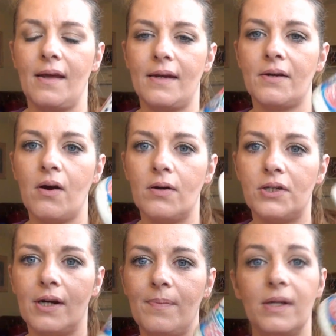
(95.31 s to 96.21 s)
like a car
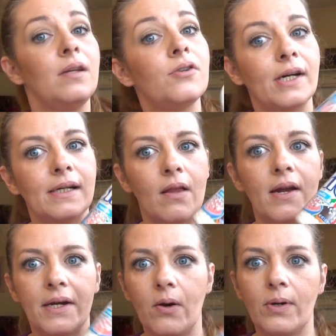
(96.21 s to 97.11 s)
trip and you drink a
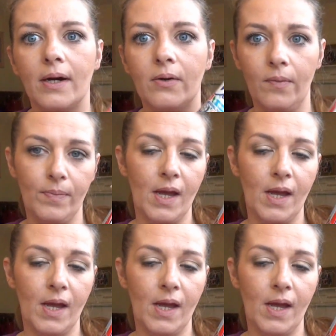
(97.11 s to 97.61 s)
lot of cocoa,